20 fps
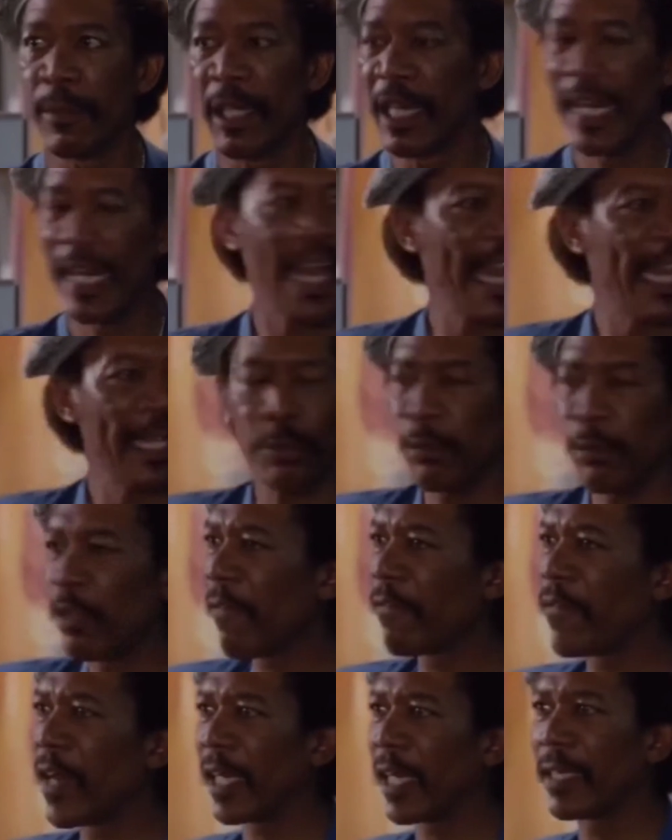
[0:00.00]

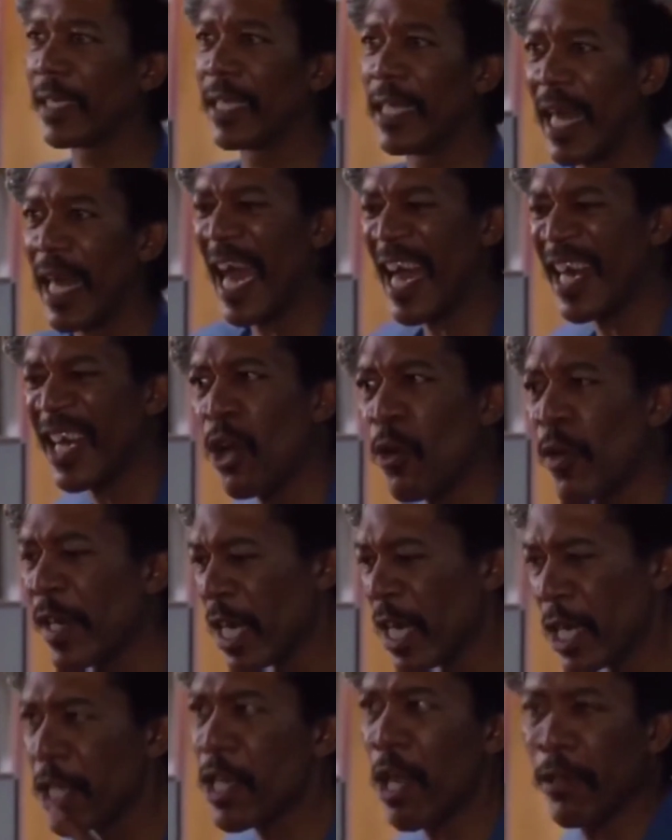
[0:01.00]
Lying through your fucking teeth. I
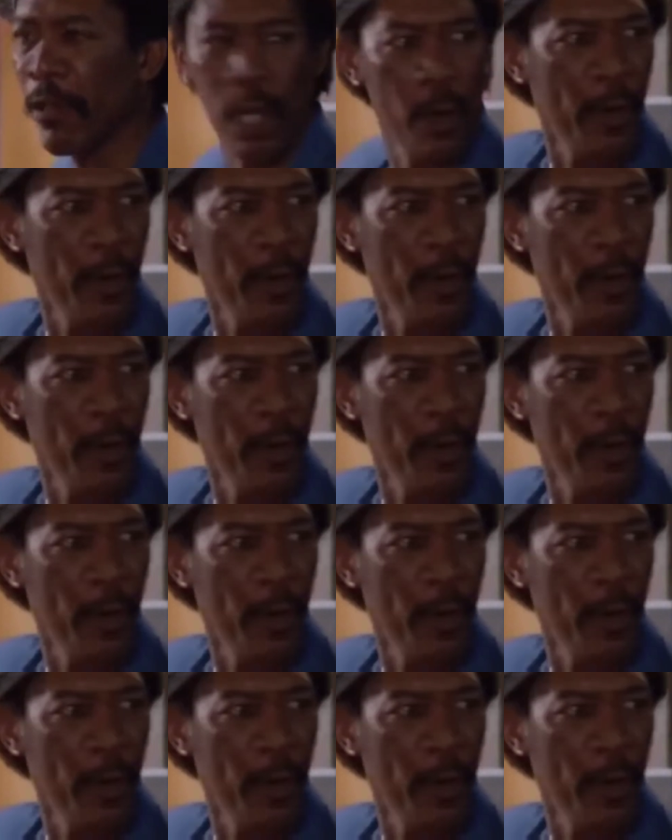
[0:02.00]
know it, you